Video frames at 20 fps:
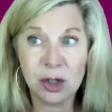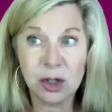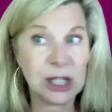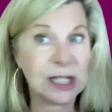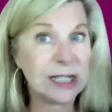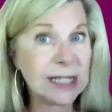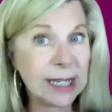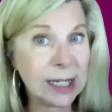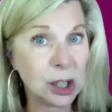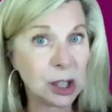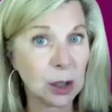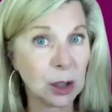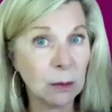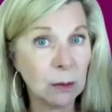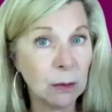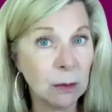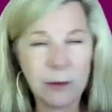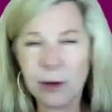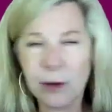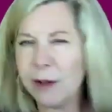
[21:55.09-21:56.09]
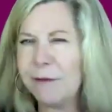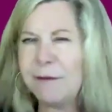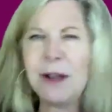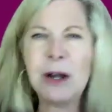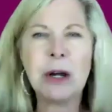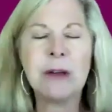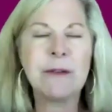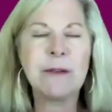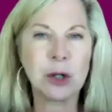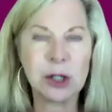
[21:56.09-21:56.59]
She sees you for the
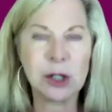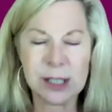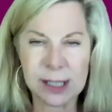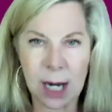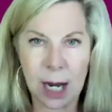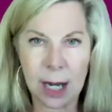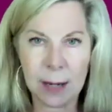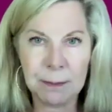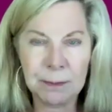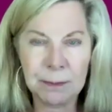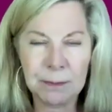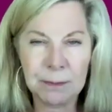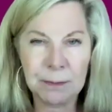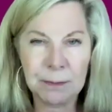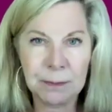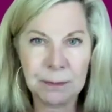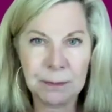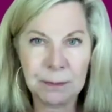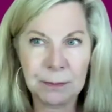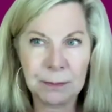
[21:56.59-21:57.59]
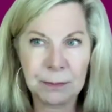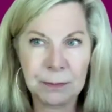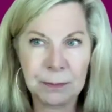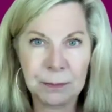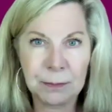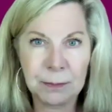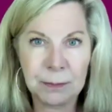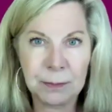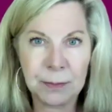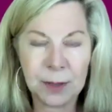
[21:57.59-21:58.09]
very first time.
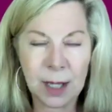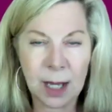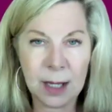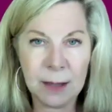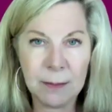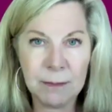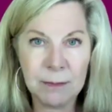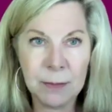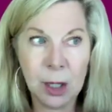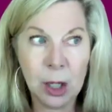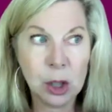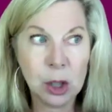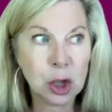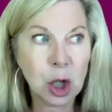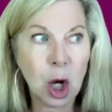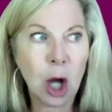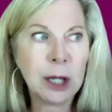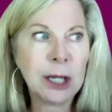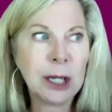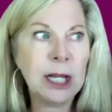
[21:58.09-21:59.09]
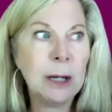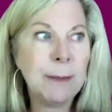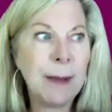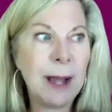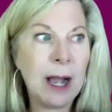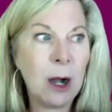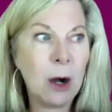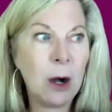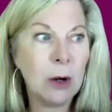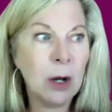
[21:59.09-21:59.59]
Okay. Talking
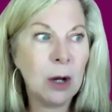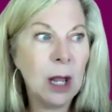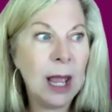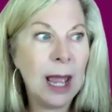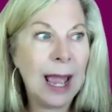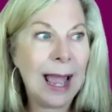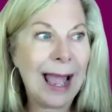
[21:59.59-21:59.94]
about